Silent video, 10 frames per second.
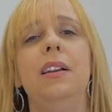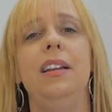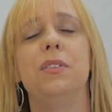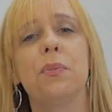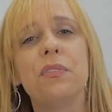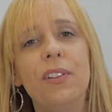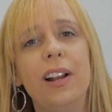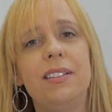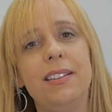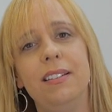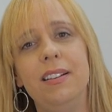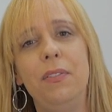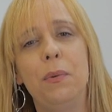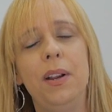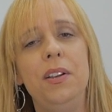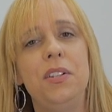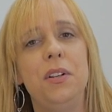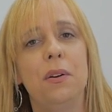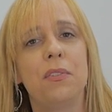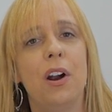is reflected in the
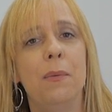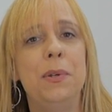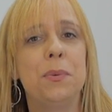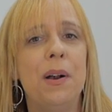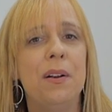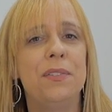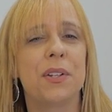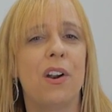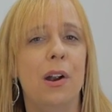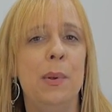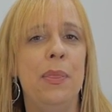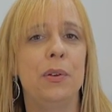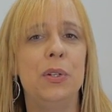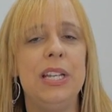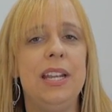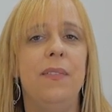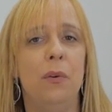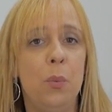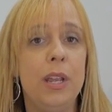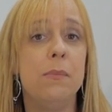ratio of carbon-12 to carbon-13
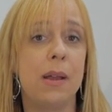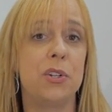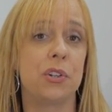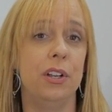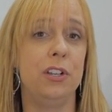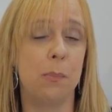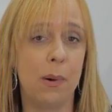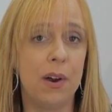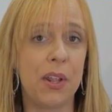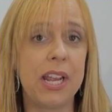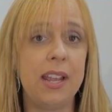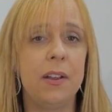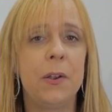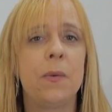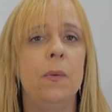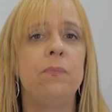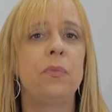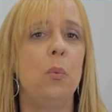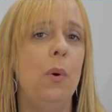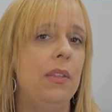that we measure in your body,
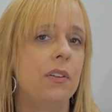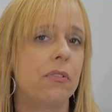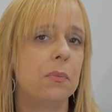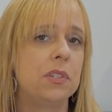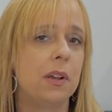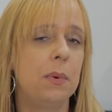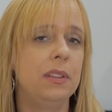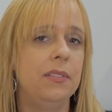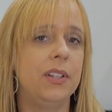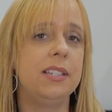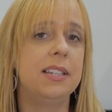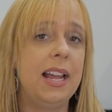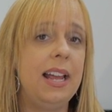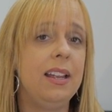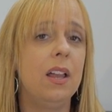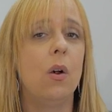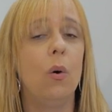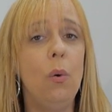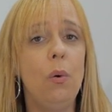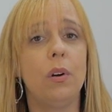whether from someone living today
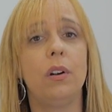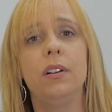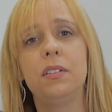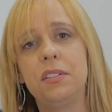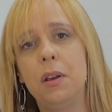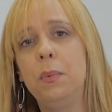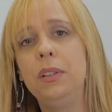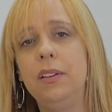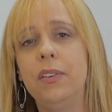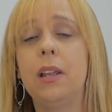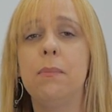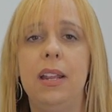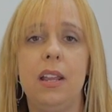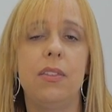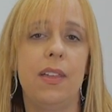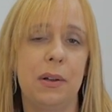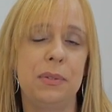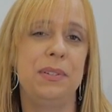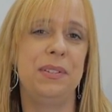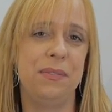or someone living many
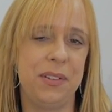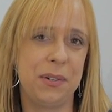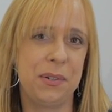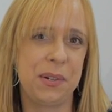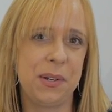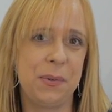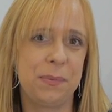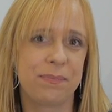thousands of years ago.